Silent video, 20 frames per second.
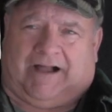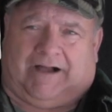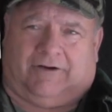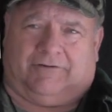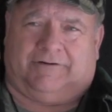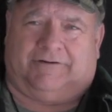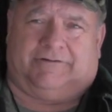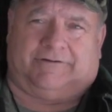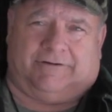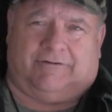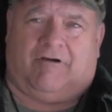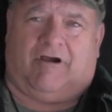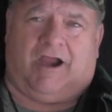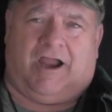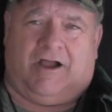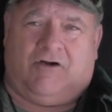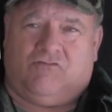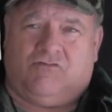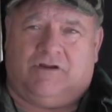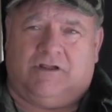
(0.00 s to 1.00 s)
out of the
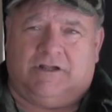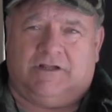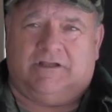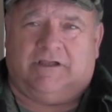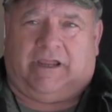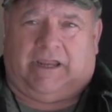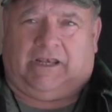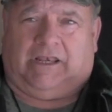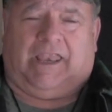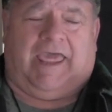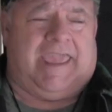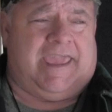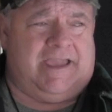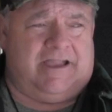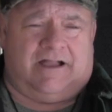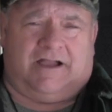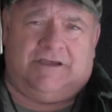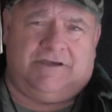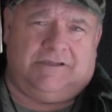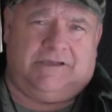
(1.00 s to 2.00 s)
ground and
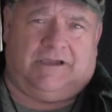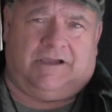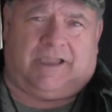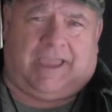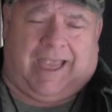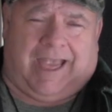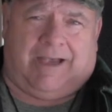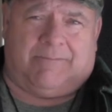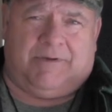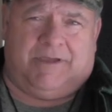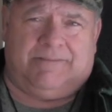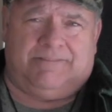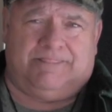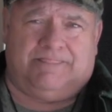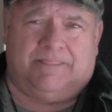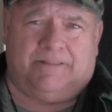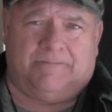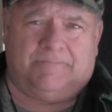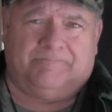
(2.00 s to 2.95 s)
laying under your cabin,